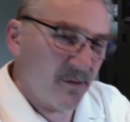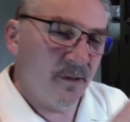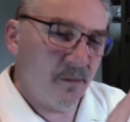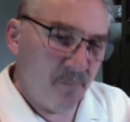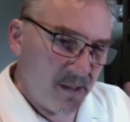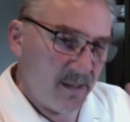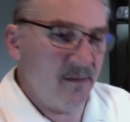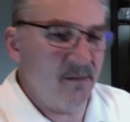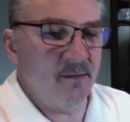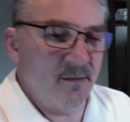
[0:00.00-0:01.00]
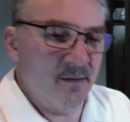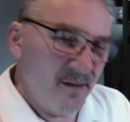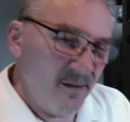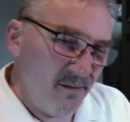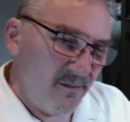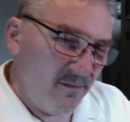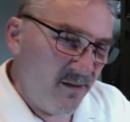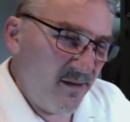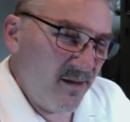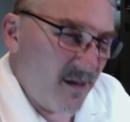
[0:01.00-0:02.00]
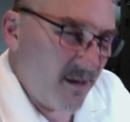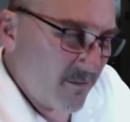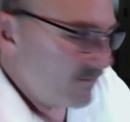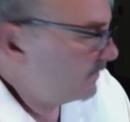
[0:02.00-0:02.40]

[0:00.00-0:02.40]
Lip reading: little bit, you know,